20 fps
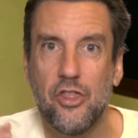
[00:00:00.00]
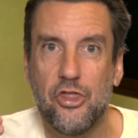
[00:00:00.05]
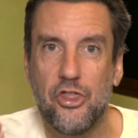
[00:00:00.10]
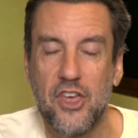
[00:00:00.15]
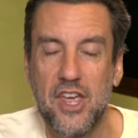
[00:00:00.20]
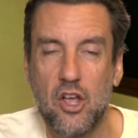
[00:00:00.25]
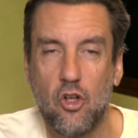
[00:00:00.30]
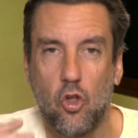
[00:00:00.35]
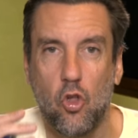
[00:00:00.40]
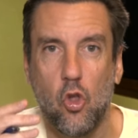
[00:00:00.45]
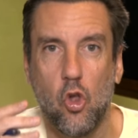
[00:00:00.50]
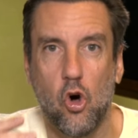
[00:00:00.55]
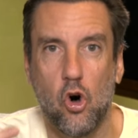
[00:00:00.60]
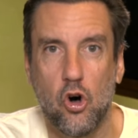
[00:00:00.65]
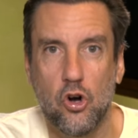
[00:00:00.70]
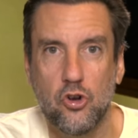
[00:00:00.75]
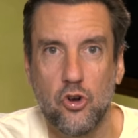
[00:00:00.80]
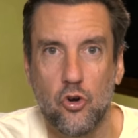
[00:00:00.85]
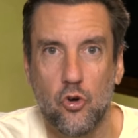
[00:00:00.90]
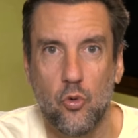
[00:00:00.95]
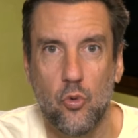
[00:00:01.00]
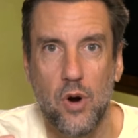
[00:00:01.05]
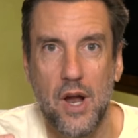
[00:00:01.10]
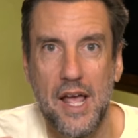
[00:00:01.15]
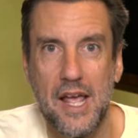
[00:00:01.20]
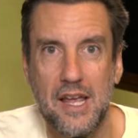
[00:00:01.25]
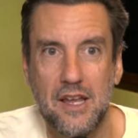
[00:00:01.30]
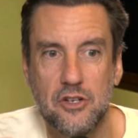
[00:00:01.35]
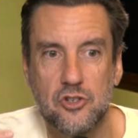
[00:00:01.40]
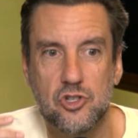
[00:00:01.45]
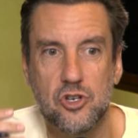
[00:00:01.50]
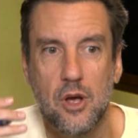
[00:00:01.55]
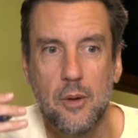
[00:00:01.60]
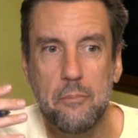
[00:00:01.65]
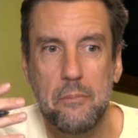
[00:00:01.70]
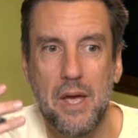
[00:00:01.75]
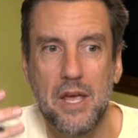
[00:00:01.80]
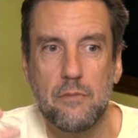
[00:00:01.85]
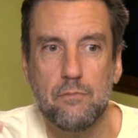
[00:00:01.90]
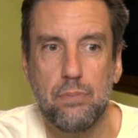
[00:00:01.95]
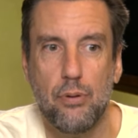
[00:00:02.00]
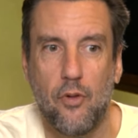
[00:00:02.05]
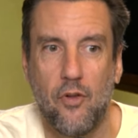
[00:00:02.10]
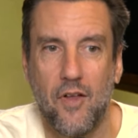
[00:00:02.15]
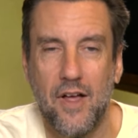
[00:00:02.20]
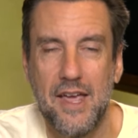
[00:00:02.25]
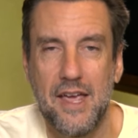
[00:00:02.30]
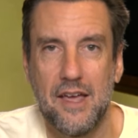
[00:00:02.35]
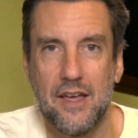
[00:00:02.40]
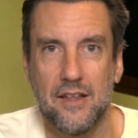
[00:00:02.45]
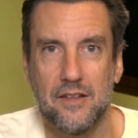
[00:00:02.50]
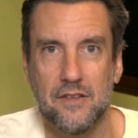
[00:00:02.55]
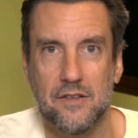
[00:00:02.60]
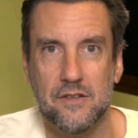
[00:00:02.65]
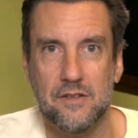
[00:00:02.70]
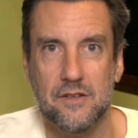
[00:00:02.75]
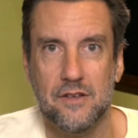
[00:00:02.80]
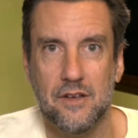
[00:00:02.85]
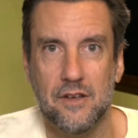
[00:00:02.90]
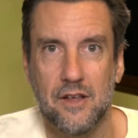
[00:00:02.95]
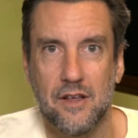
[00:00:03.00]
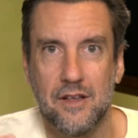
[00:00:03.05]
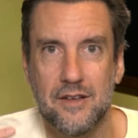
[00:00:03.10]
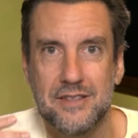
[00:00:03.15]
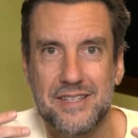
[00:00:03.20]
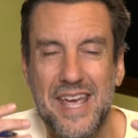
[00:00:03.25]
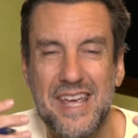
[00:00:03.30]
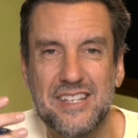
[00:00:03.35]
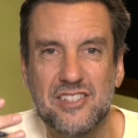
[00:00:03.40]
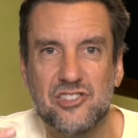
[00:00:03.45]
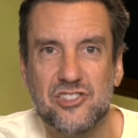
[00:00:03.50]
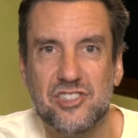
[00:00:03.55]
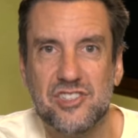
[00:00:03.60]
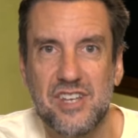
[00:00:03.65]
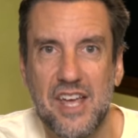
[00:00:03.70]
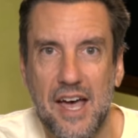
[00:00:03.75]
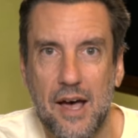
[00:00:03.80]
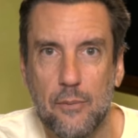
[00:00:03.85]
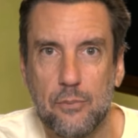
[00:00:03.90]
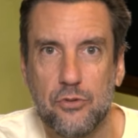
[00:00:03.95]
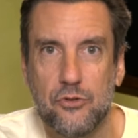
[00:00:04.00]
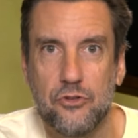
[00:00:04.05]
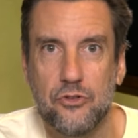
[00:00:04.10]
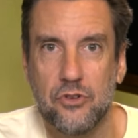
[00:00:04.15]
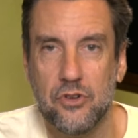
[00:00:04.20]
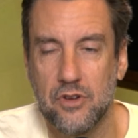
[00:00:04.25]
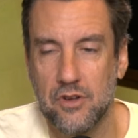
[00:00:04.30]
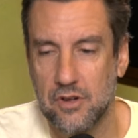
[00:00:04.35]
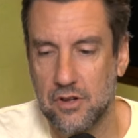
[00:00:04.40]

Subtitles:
Think longer range. Make plans. Take steps.